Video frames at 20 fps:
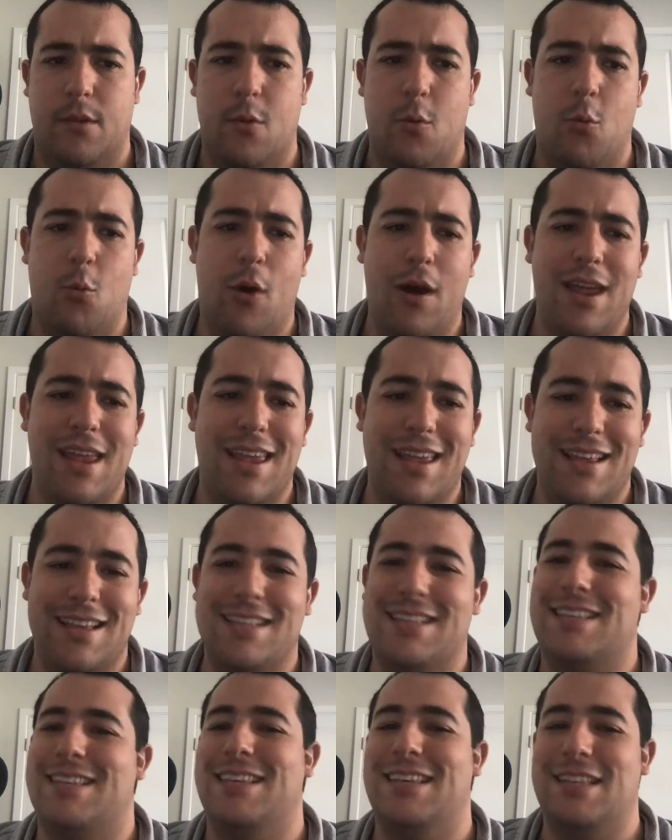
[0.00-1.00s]
What
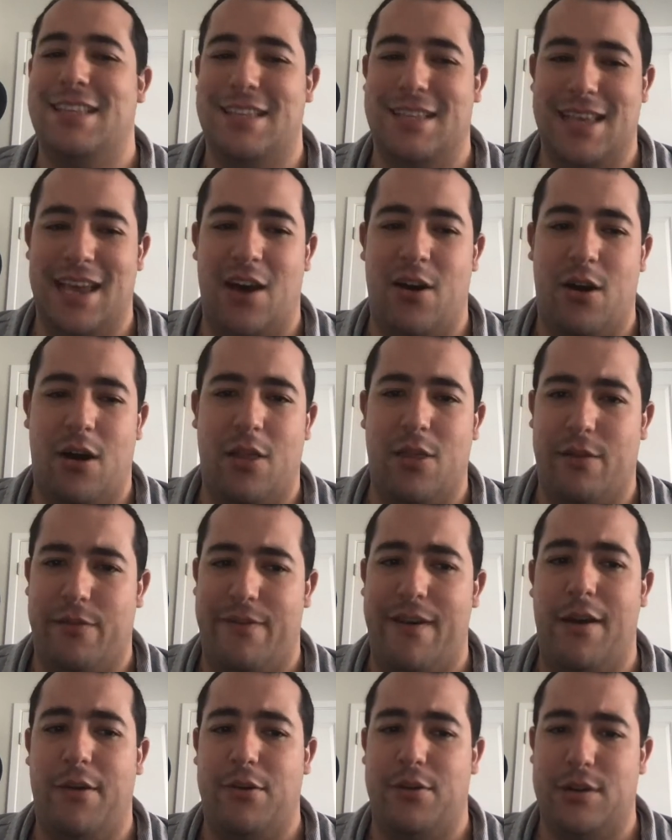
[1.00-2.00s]
is Seedscout on the
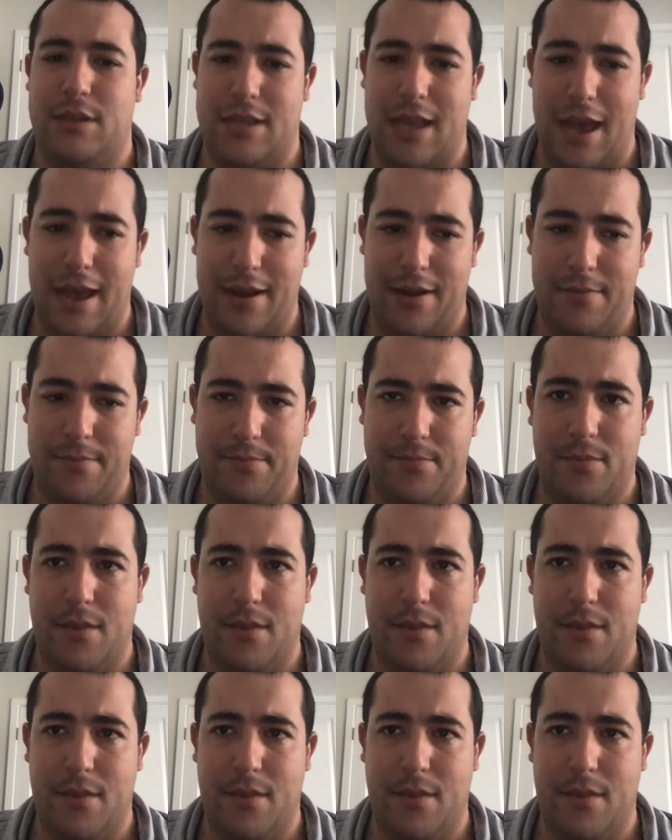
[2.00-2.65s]
founder side?